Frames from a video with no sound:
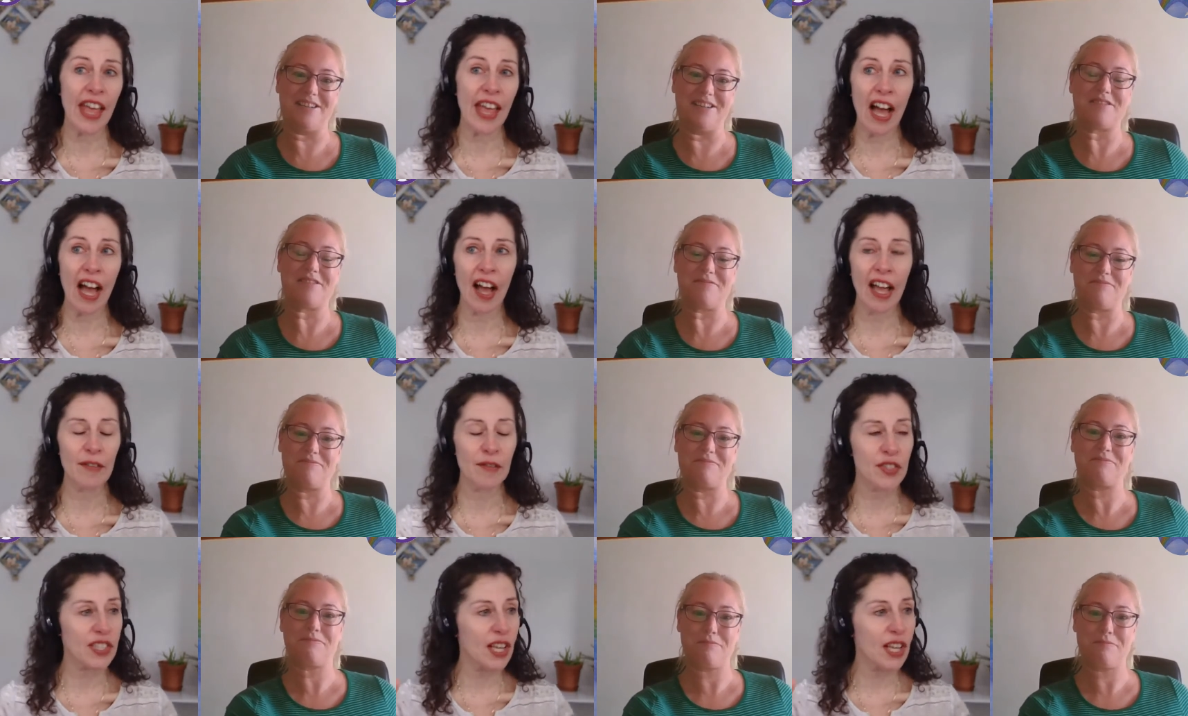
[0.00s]
Speaker 1: I
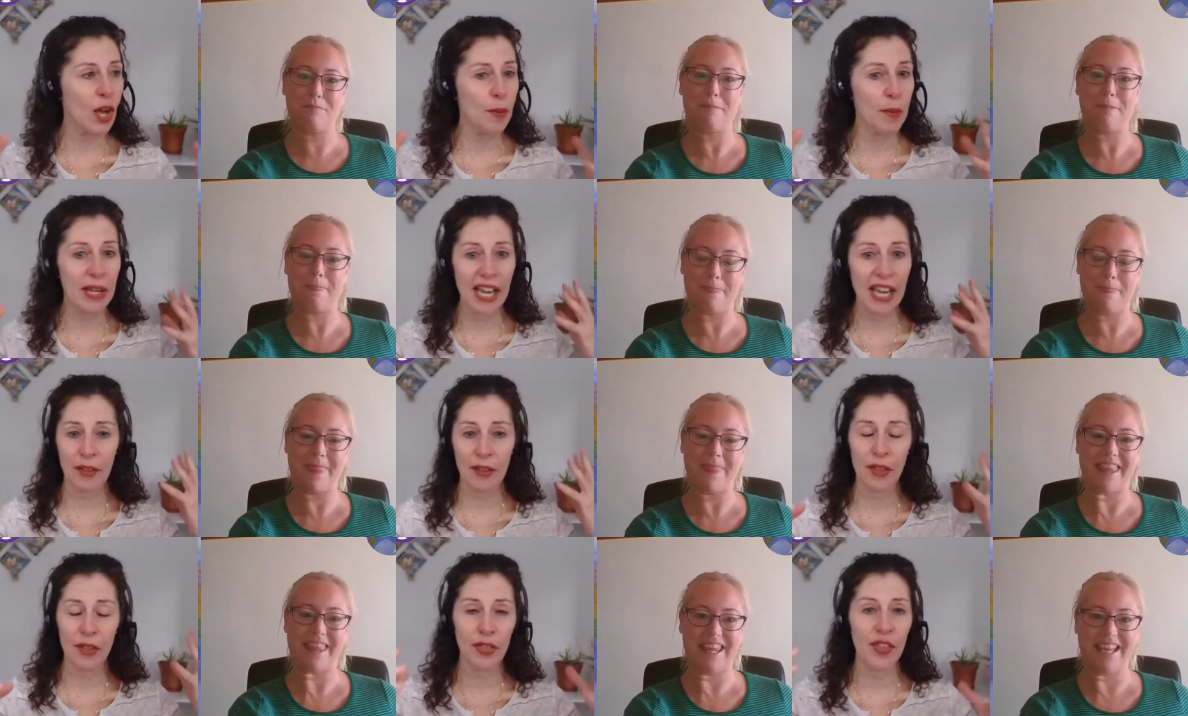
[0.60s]
have so many
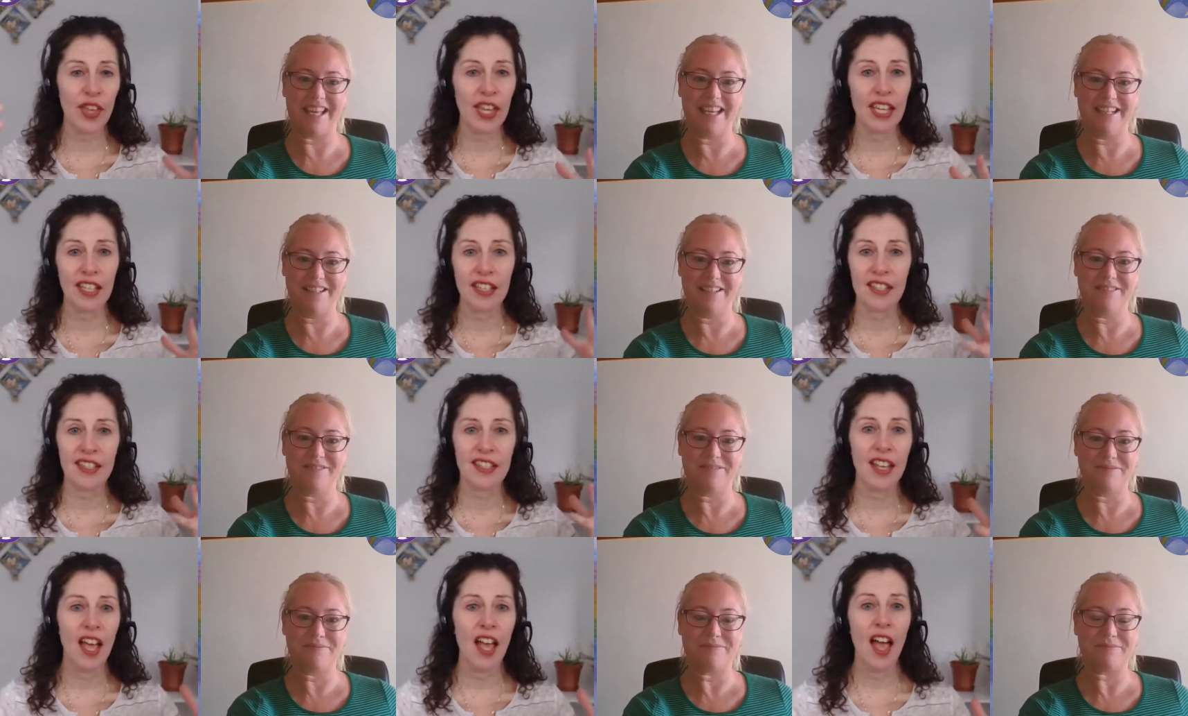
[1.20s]
other
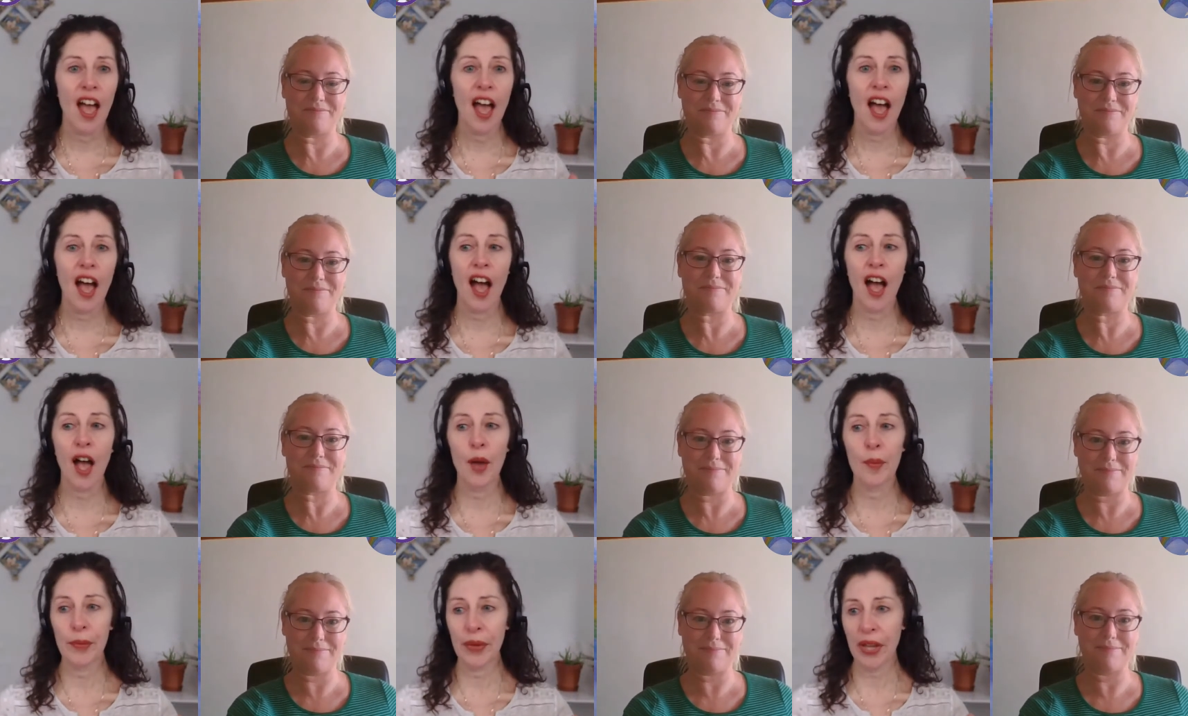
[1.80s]
things um,